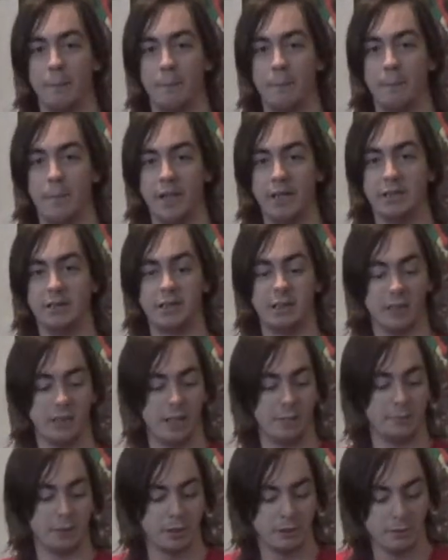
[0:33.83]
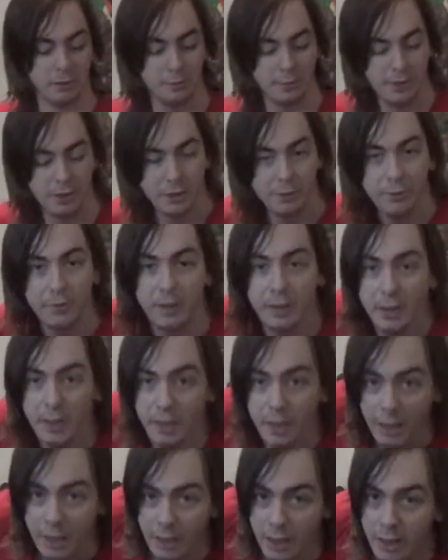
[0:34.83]
basically I'm just going to be doing
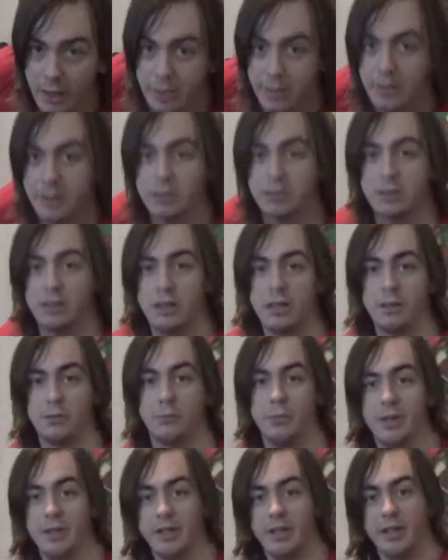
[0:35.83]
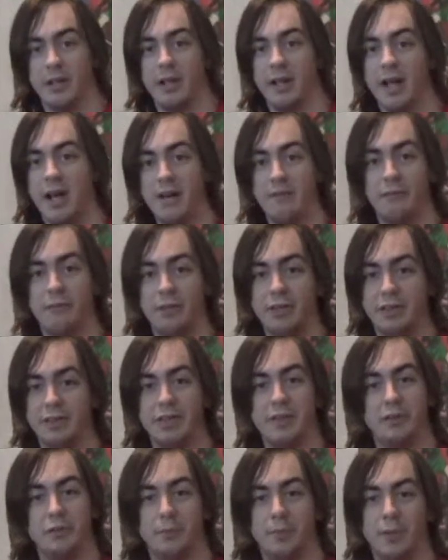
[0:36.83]
a Nuzlocke with every
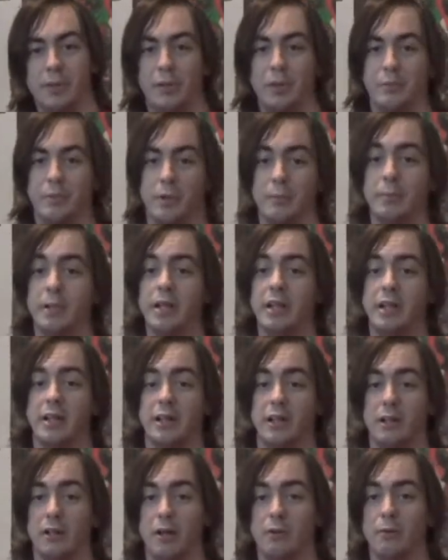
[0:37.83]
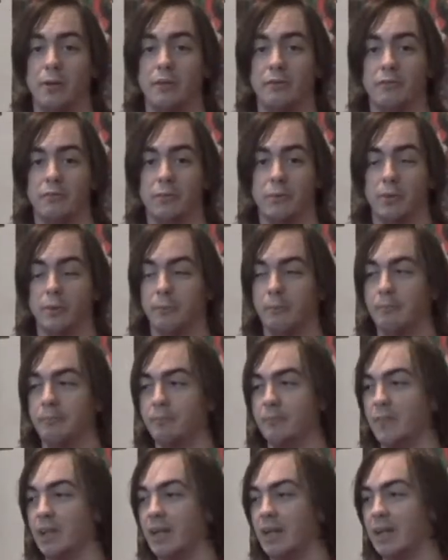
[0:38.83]
single Pokemon being in Alolan form.
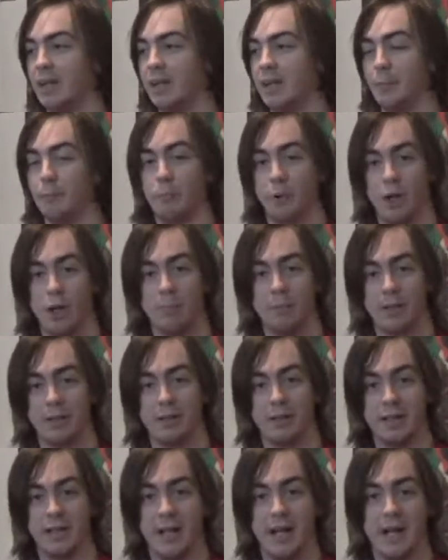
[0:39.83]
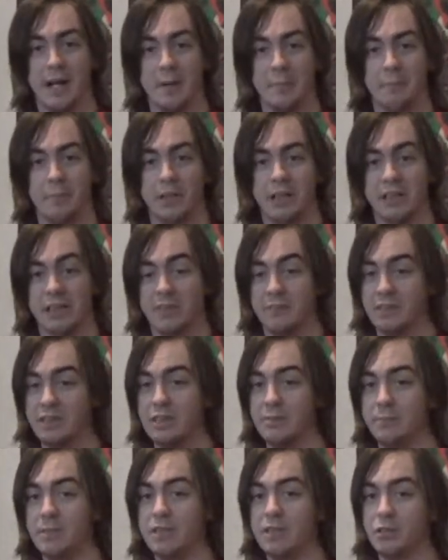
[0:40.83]
And I'm probably going to die, because I've
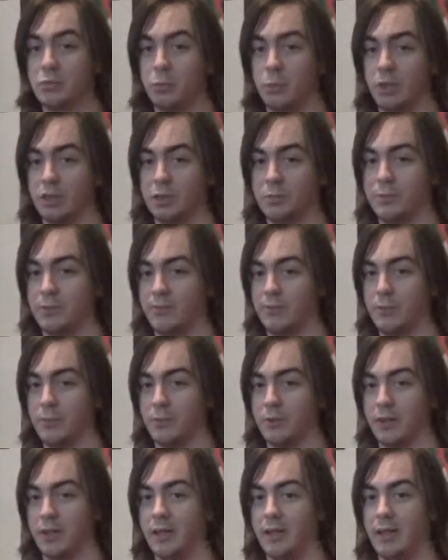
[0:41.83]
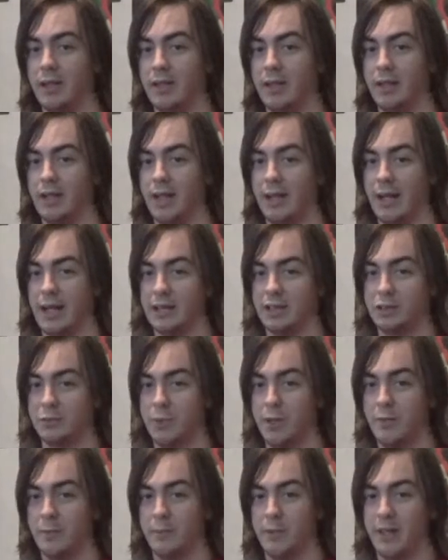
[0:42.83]
attempted this once before and got
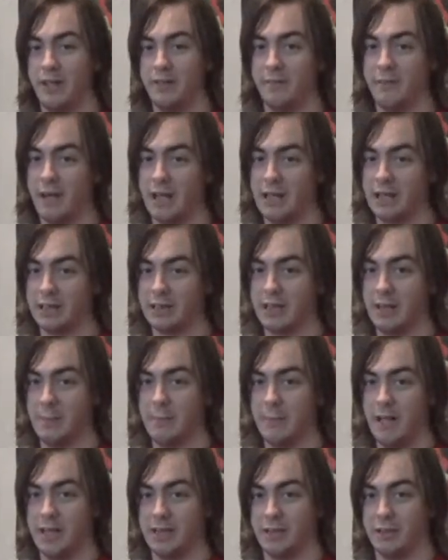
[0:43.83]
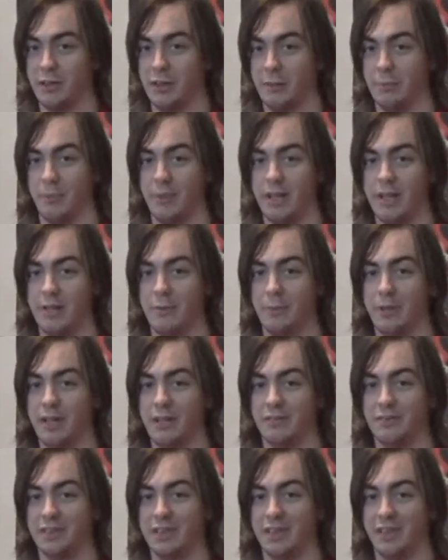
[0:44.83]
swept by Fire-type Magikarp with Heat
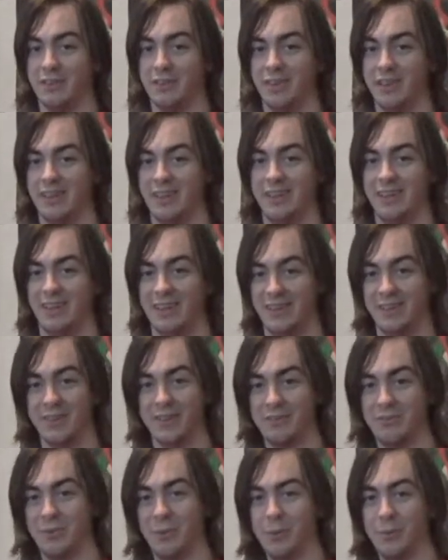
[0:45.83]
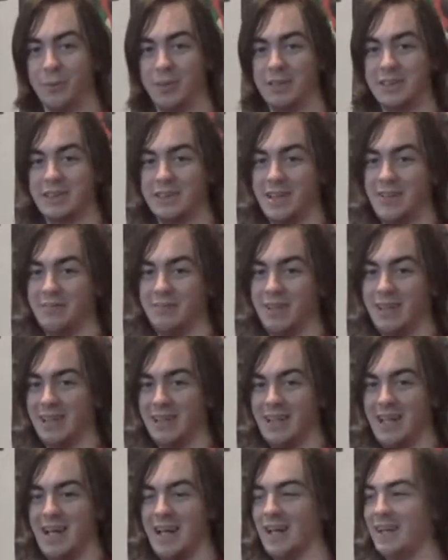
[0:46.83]
Wave, so look forward to stuff like
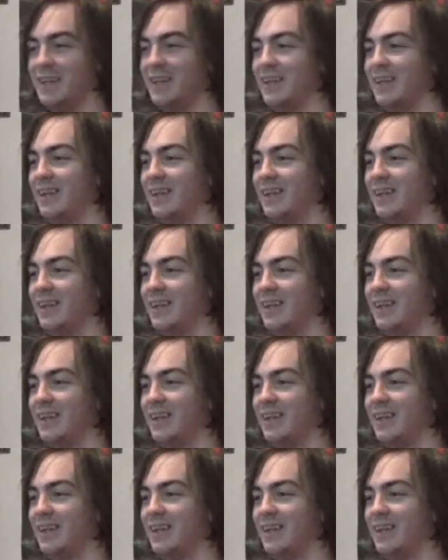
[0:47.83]
that.